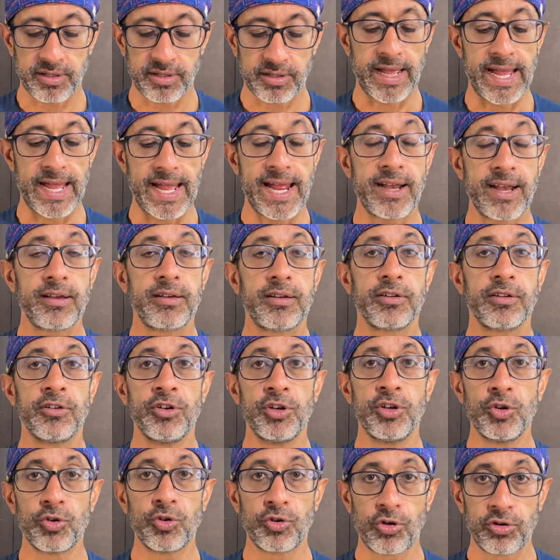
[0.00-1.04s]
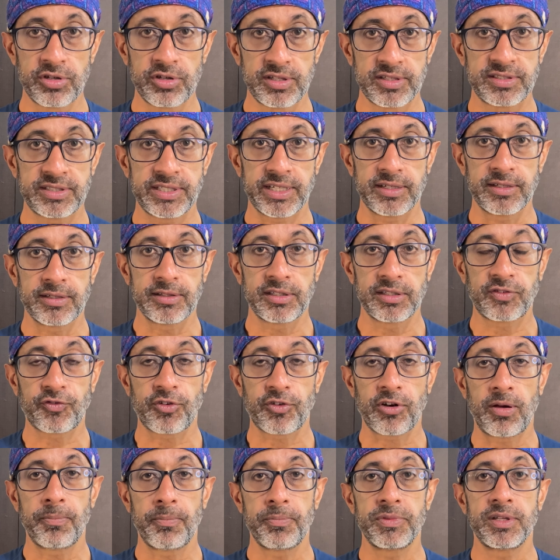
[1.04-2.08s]
and neuronal signals
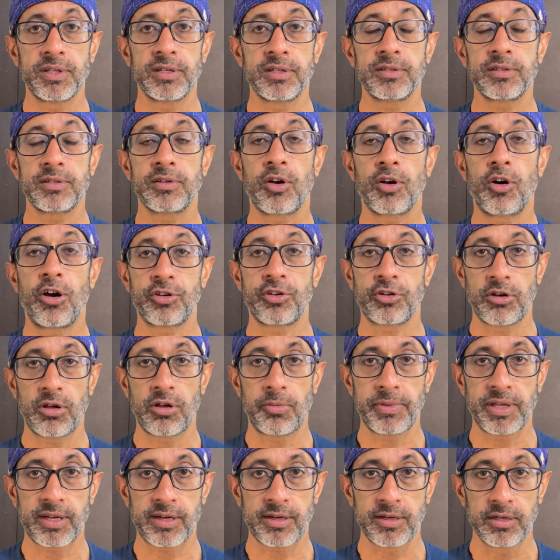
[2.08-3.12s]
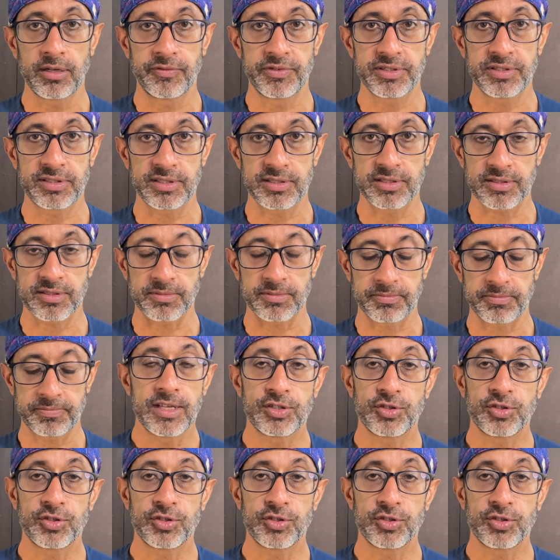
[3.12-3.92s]
from the autonomic nervous system.